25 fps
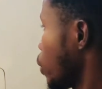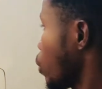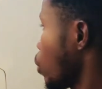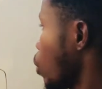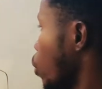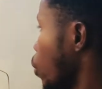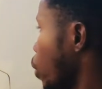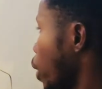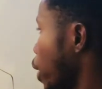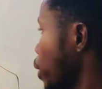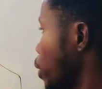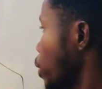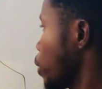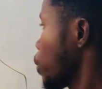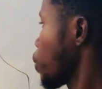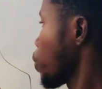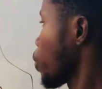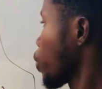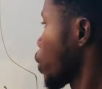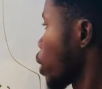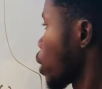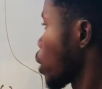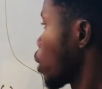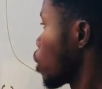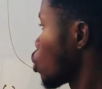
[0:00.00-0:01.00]
Alright,
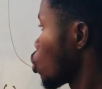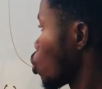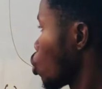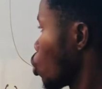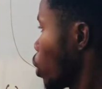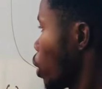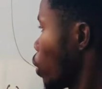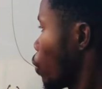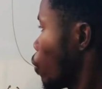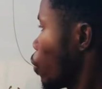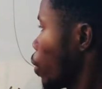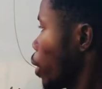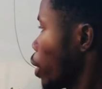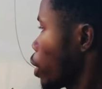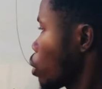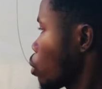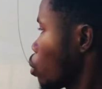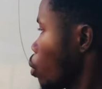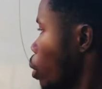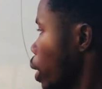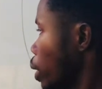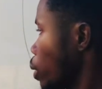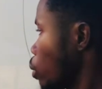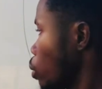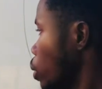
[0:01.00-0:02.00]
so the first
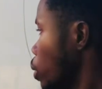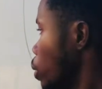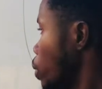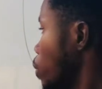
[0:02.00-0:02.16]
one,